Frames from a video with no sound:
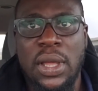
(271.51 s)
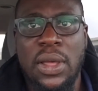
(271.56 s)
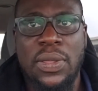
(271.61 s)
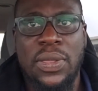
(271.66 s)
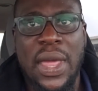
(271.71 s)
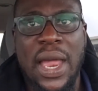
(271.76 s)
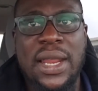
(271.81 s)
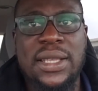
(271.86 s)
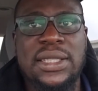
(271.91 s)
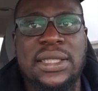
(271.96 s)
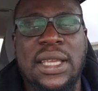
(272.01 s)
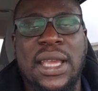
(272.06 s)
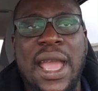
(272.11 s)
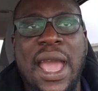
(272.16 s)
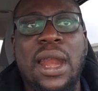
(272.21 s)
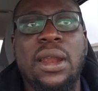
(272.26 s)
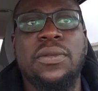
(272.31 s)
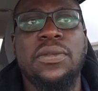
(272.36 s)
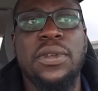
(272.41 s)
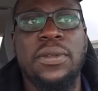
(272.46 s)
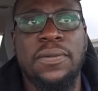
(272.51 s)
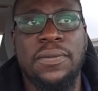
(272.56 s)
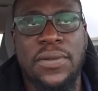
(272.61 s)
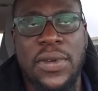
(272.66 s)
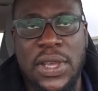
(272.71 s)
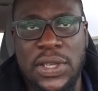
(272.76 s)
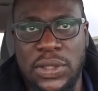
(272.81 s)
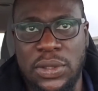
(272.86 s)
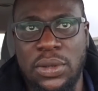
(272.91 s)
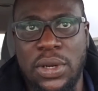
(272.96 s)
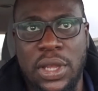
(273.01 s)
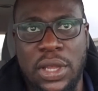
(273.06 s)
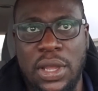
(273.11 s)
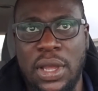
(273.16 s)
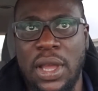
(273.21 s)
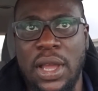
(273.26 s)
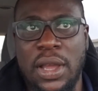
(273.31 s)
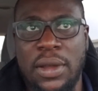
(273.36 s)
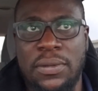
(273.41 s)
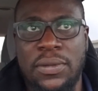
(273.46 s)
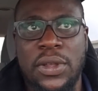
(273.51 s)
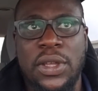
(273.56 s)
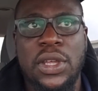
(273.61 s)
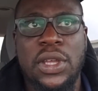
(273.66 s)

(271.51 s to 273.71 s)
That is the kind of investor that you have.